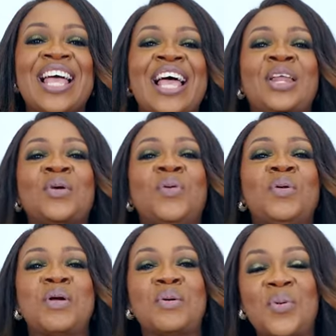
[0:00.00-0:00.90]
Hello
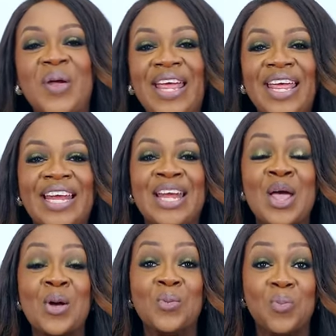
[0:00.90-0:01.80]
Premium Queen,
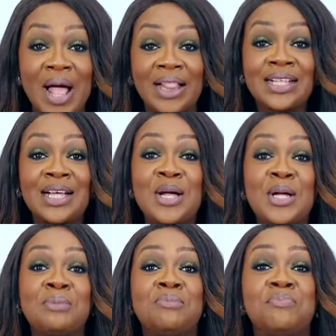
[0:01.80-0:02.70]

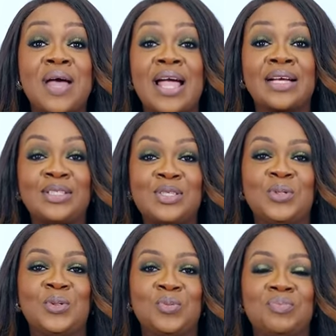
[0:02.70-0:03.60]
welcome back
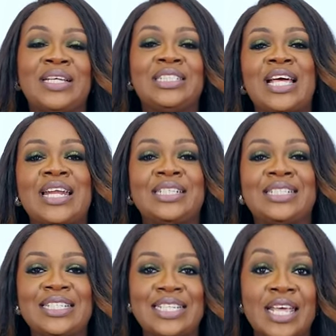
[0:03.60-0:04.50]
to my channel
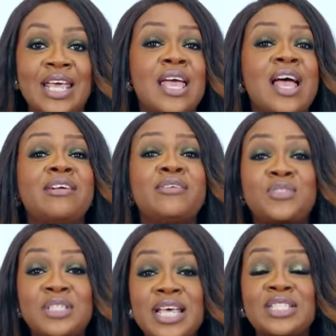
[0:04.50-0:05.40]
today. And if
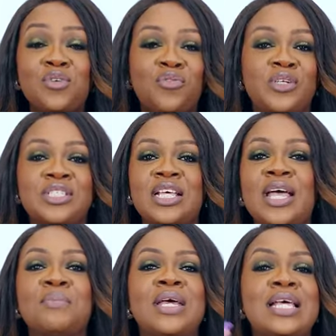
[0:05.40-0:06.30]
today is your first
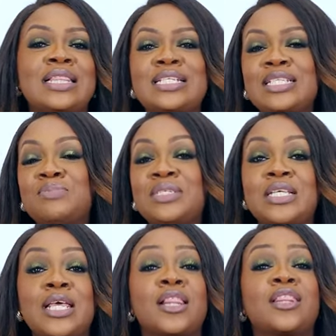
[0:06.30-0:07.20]
time, this is me
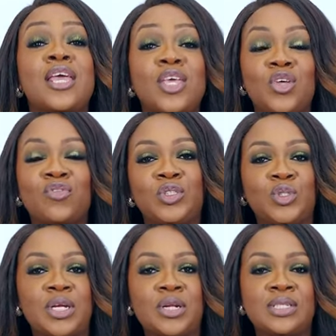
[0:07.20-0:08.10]
saying thank you for
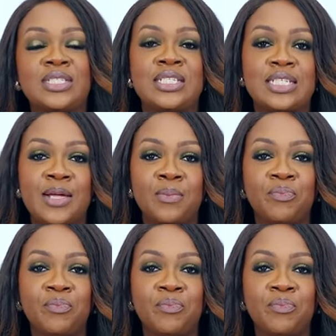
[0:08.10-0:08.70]
joining us today.